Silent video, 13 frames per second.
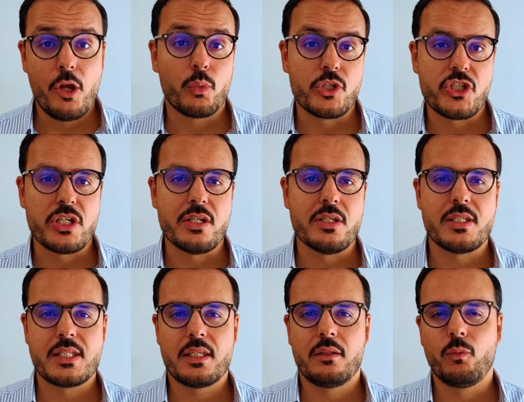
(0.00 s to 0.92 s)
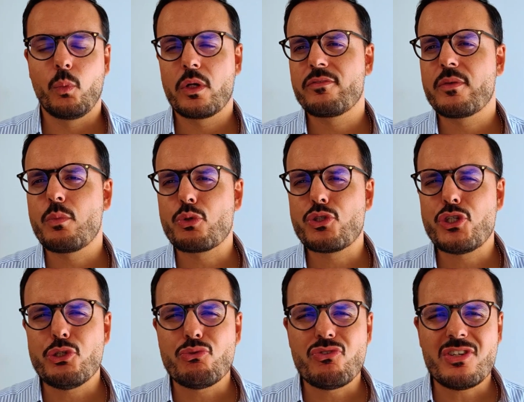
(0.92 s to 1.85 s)
which is one of the
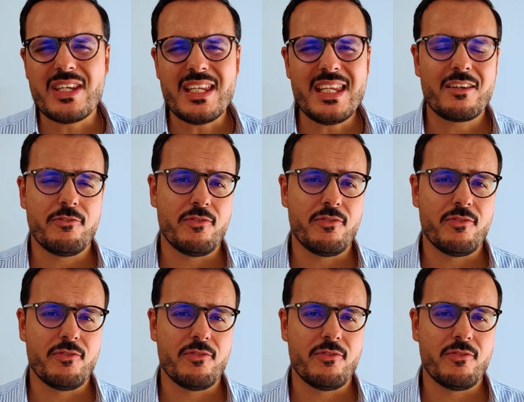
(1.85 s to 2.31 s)
most unique